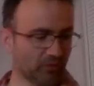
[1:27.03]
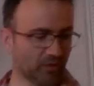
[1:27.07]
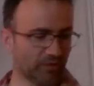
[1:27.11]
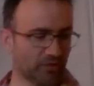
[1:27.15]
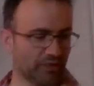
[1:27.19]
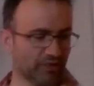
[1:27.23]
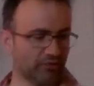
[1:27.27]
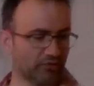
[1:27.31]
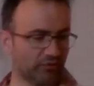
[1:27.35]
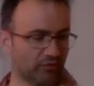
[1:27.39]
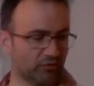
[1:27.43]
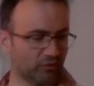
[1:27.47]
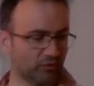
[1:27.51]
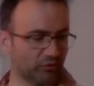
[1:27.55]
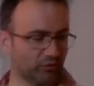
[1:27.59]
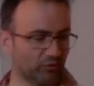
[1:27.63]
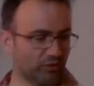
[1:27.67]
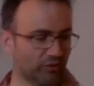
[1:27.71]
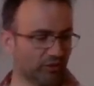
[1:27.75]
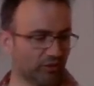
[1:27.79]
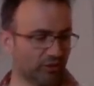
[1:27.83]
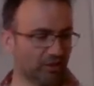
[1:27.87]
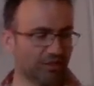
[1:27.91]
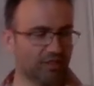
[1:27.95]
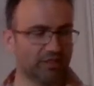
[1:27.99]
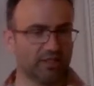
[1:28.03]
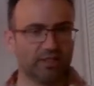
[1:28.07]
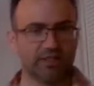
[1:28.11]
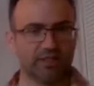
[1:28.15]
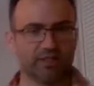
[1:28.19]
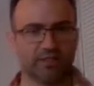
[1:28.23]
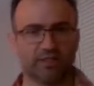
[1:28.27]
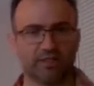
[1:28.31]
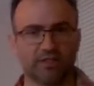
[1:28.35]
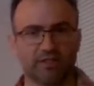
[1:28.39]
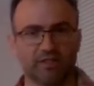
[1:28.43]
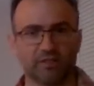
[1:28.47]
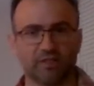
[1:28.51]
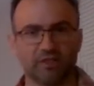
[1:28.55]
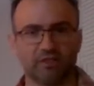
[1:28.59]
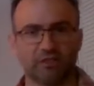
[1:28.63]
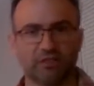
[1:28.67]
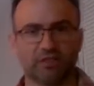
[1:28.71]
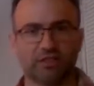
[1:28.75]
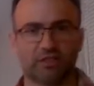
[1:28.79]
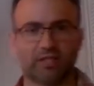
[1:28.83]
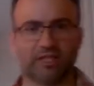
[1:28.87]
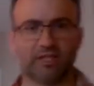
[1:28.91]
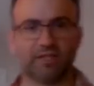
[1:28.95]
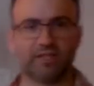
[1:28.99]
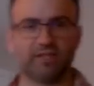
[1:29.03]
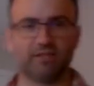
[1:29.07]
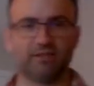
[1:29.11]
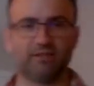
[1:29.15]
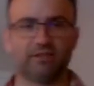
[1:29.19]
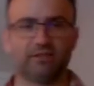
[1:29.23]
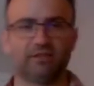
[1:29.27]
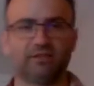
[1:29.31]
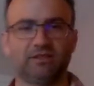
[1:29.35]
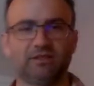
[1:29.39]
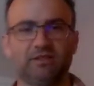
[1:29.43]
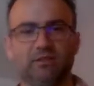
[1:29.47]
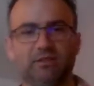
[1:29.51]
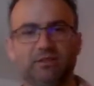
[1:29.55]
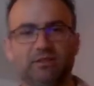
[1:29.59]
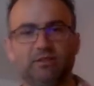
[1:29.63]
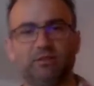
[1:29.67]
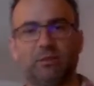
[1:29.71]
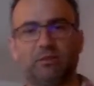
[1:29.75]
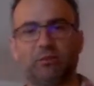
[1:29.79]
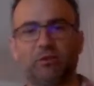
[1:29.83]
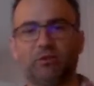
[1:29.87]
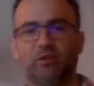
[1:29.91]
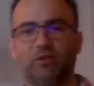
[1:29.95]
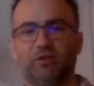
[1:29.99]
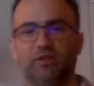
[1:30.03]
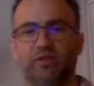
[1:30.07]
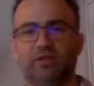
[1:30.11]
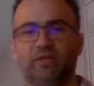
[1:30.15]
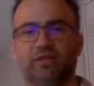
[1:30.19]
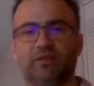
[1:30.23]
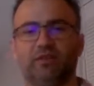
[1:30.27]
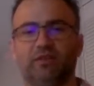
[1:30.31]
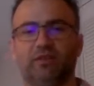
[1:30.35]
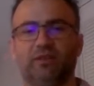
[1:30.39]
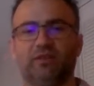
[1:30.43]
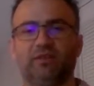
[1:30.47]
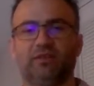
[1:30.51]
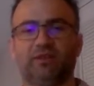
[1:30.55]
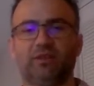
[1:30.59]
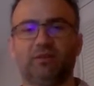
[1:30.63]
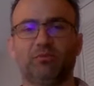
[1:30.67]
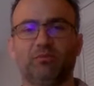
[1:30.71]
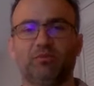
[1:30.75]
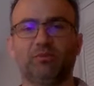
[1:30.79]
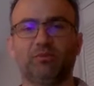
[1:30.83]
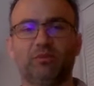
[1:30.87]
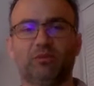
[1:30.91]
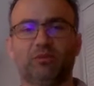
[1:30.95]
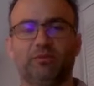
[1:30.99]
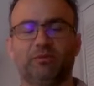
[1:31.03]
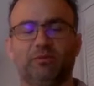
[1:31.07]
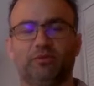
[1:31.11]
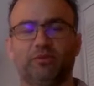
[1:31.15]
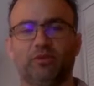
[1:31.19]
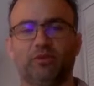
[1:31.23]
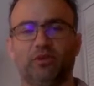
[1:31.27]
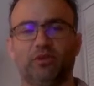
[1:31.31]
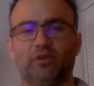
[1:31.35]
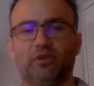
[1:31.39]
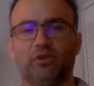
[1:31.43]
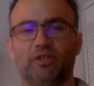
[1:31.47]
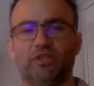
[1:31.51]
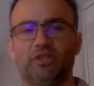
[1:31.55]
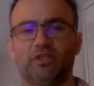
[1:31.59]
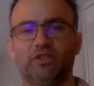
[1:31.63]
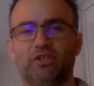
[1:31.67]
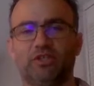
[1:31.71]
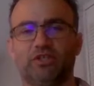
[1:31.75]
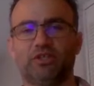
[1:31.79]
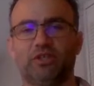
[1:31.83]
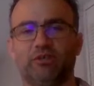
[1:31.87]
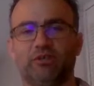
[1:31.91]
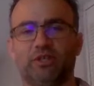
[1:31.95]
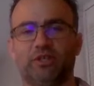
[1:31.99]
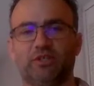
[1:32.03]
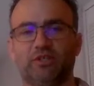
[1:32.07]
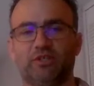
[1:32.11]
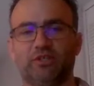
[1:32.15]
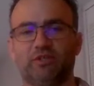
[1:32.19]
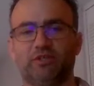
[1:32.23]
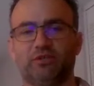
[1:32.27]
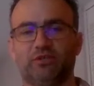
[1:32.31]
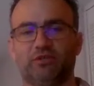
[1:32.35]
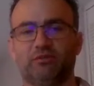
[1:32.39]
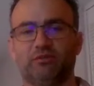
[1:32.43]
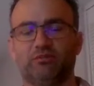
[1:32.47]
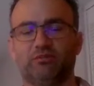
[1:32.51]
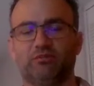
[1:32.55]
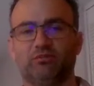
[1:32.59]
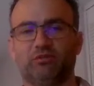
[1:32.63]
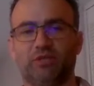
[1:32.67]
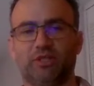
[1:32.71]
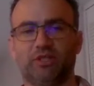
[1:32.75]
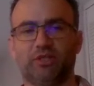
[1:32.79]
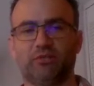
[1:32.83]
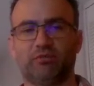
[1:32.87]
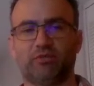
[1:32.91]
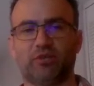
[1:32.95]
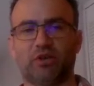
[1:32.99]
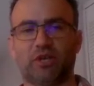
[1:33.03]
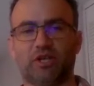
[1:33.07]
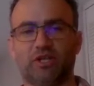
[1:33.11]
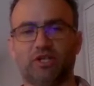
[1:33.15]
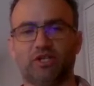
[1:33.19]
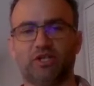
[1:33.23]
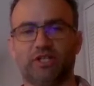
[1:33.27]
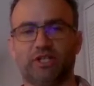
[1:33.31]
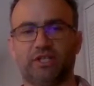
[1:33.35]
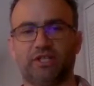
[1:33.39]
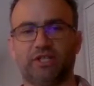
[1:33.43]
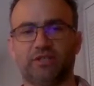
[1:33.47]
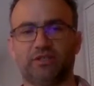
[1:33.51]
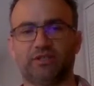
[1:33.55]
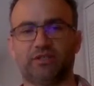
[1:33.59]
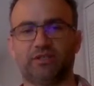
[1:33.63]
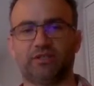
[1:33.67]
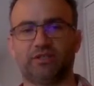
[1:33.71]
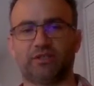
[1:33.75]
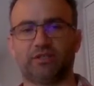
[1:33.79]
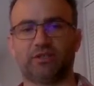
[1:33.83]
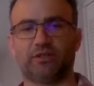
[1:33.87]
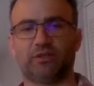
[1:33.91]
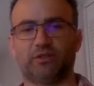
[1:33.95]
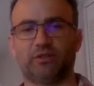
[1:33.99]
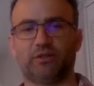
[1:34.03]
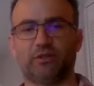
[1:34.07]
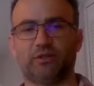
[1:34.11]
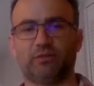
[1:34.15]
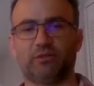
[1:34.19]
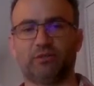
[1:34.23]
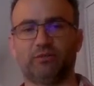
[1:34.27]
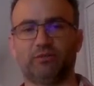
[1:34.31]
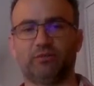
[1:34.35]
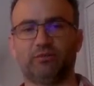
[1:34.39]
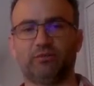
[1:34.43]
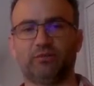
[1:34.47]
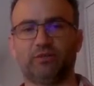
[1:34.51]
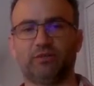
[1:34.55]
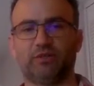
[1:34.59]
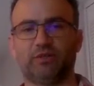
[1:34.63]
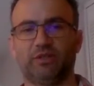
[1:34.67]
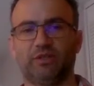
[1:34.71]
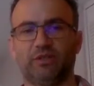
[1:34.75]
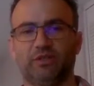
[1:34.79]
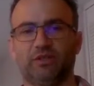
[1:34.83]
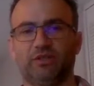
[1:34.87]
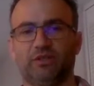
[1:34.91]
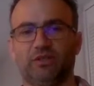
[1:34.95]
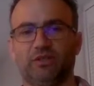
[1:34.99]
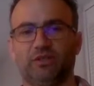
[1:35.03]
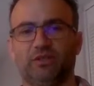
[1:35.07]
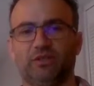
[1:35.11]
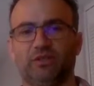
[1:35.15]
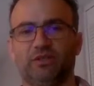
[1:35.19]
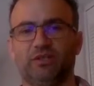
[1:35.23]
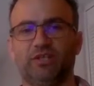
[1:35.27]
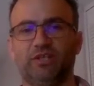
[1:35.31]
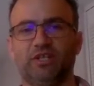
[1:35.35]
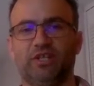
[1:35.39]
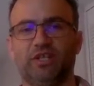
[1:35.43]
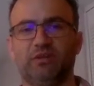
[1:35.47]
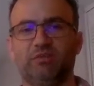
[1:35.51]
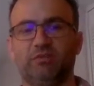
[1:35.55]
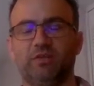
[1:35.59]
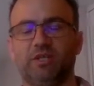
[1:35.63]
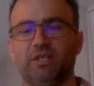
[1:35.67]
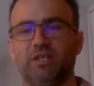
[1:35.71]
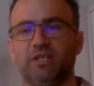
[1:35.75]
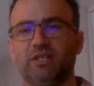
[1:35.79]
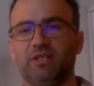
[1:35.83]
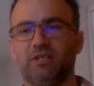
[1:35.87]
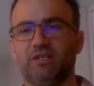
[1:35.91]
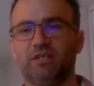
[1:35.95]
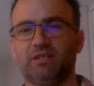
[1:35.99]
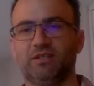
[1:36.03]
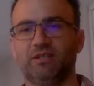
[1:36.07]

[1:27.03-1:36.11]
And so here I'm going to take the example of the early generation breeding project, JB.